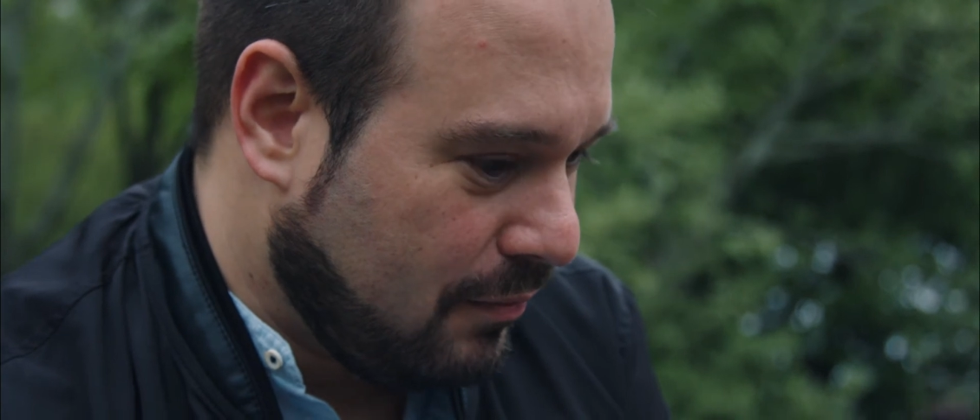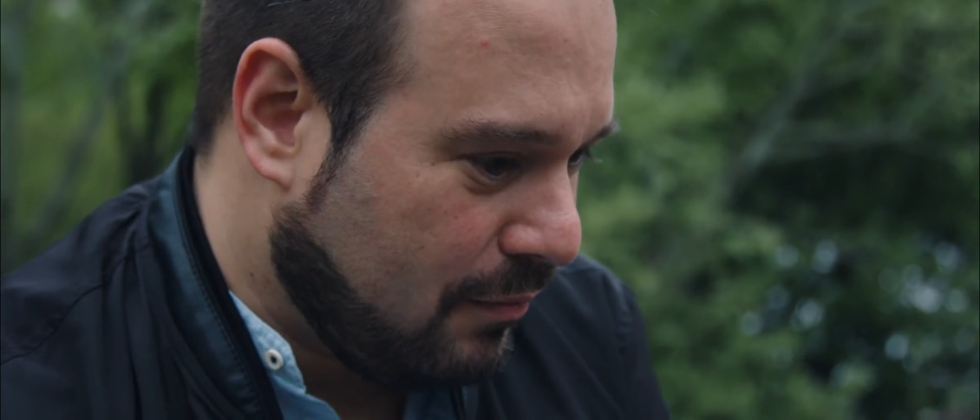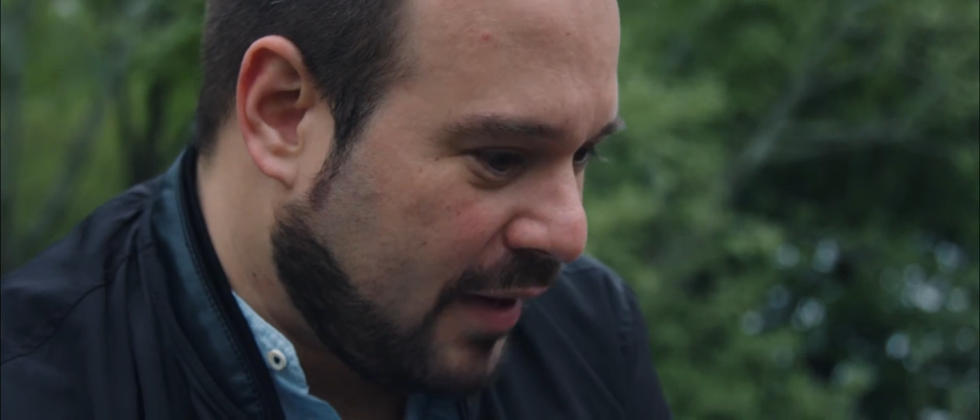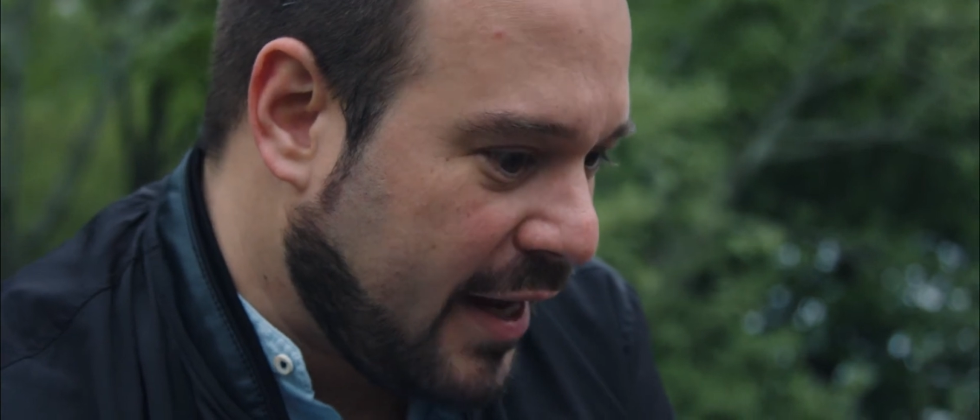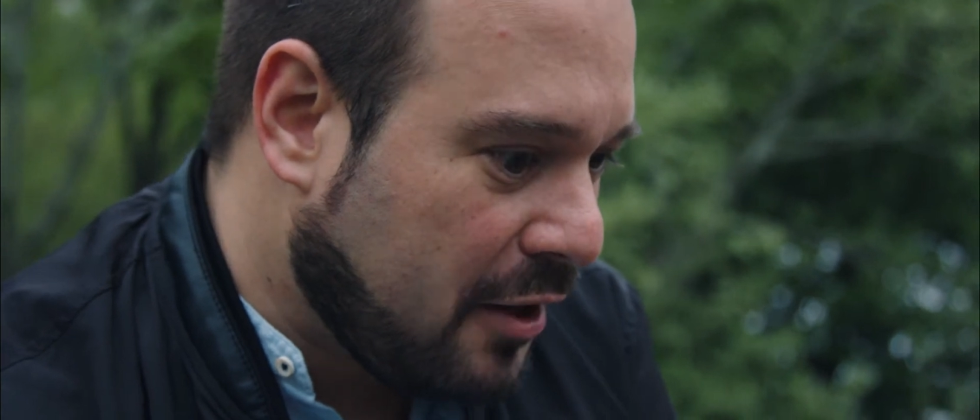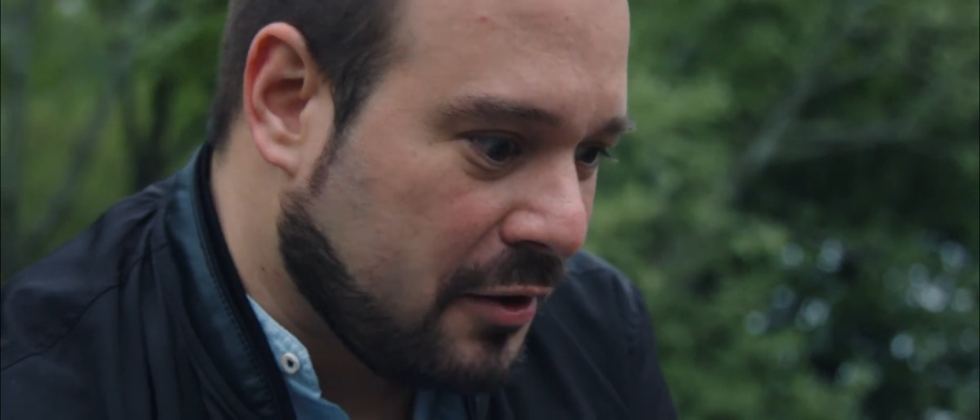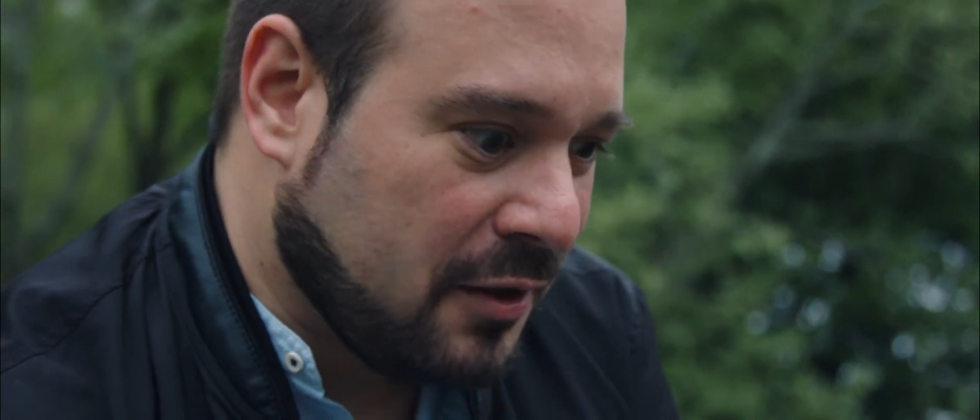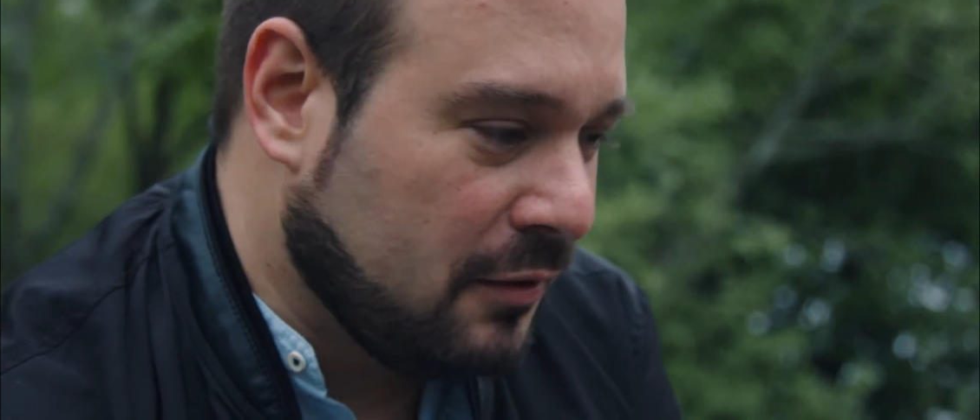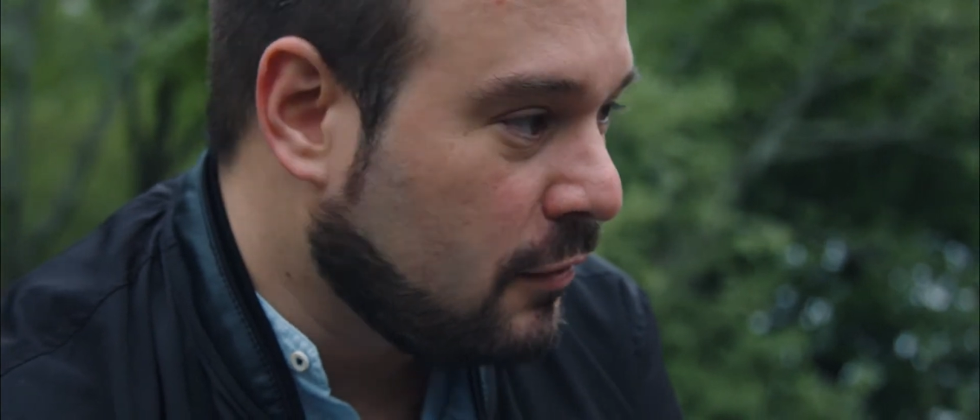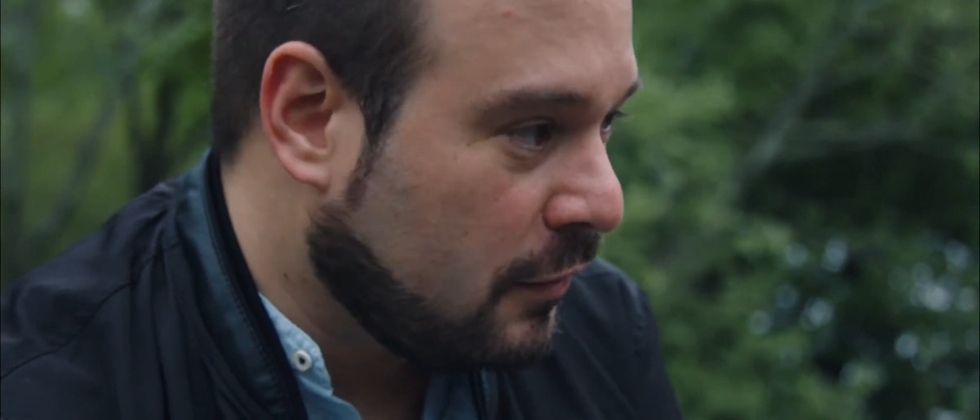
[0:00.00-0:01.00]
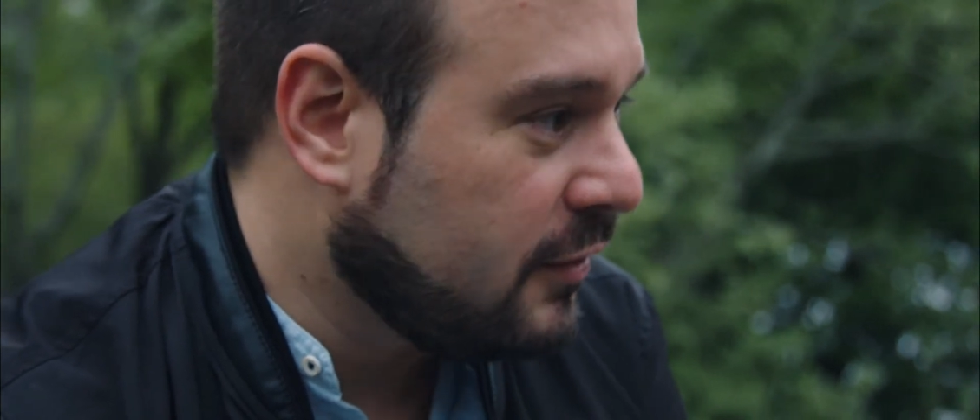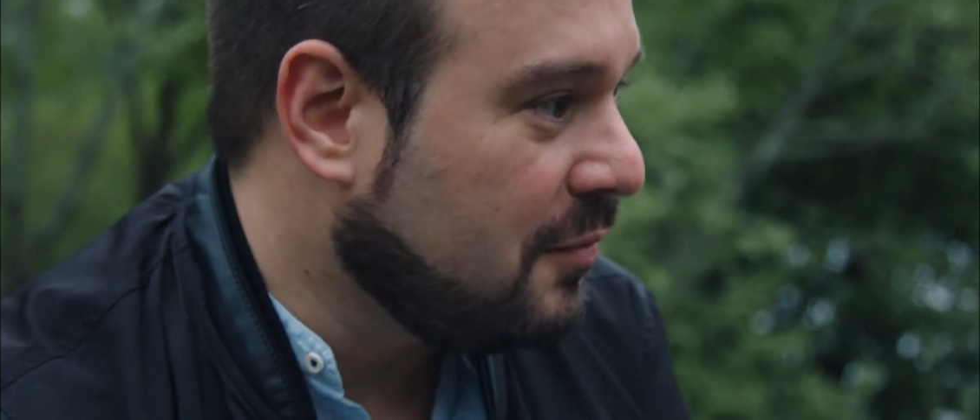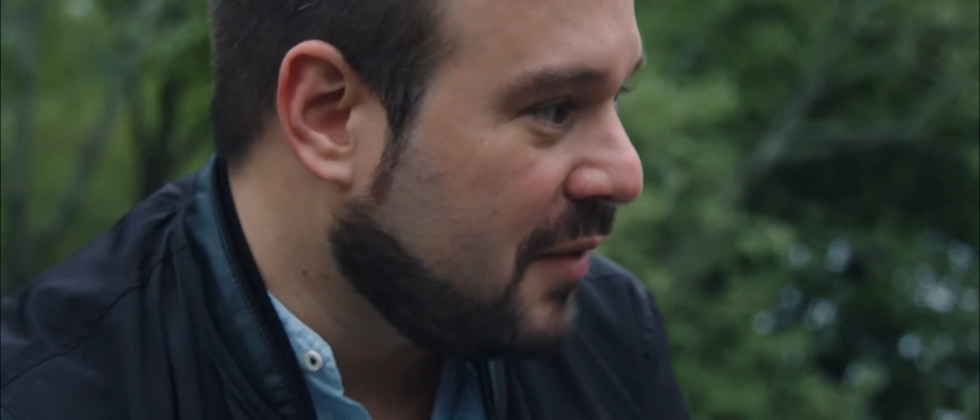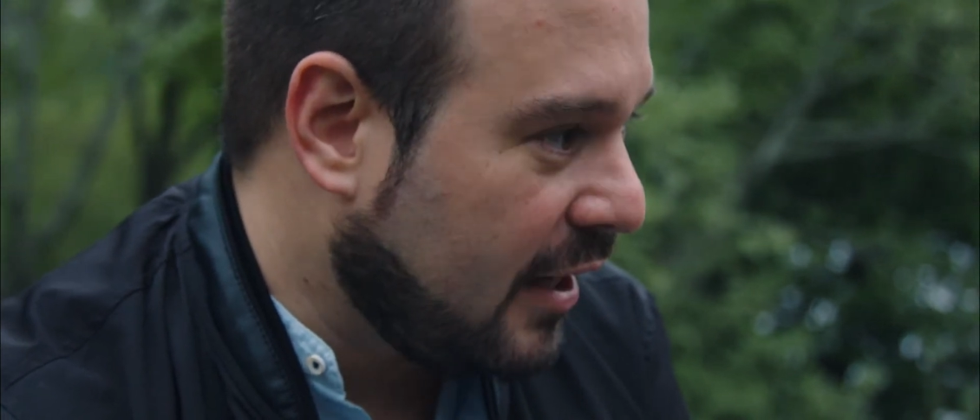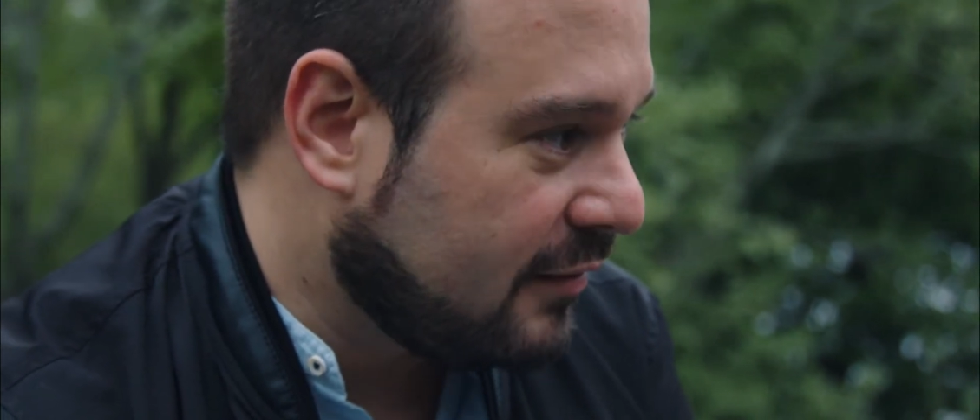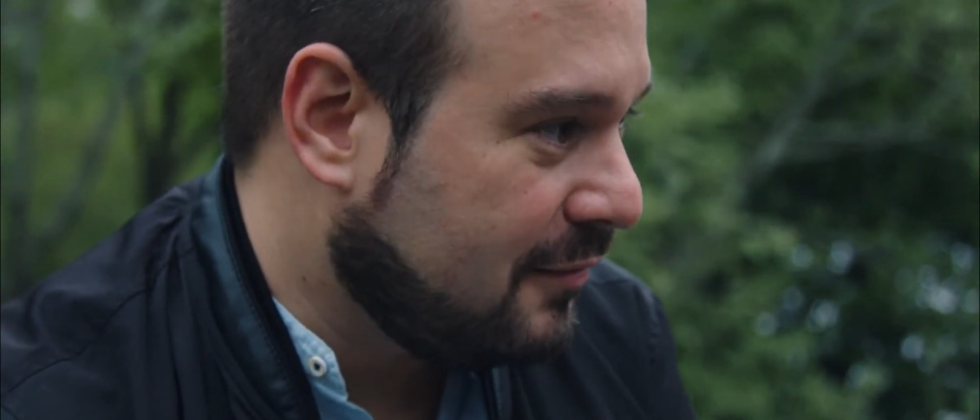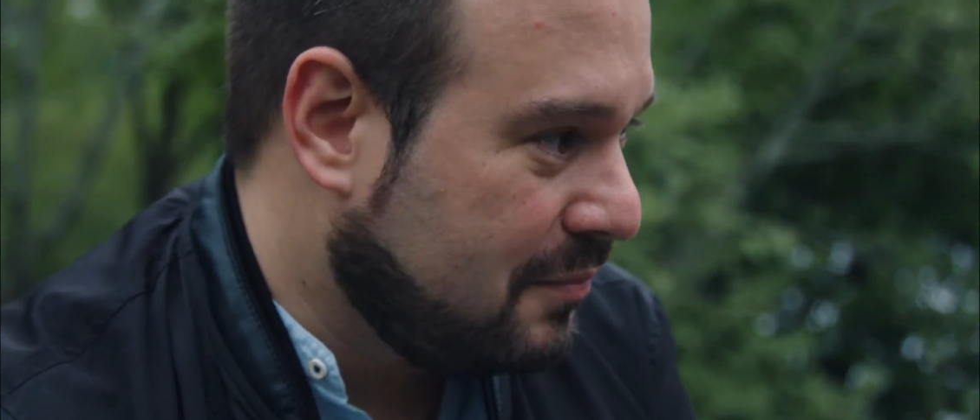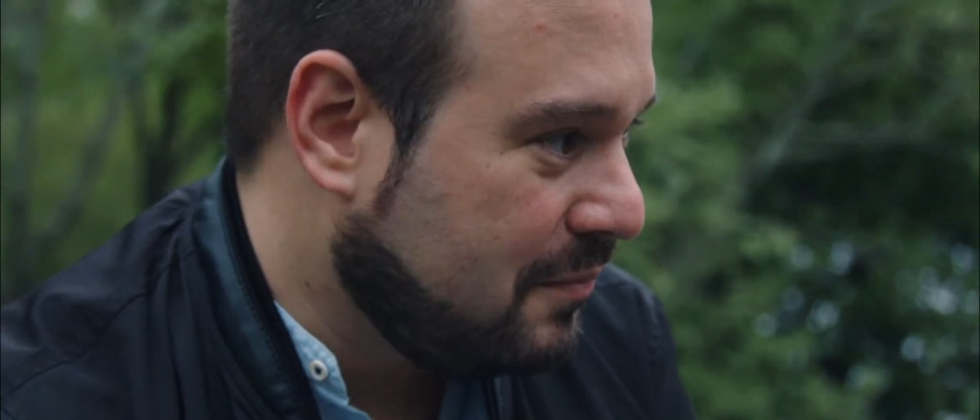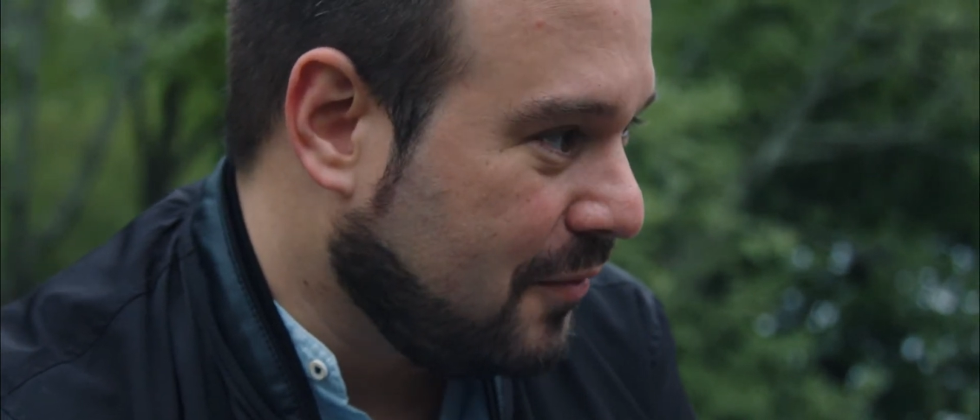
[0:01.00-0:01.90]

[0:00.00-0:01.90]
by earning $30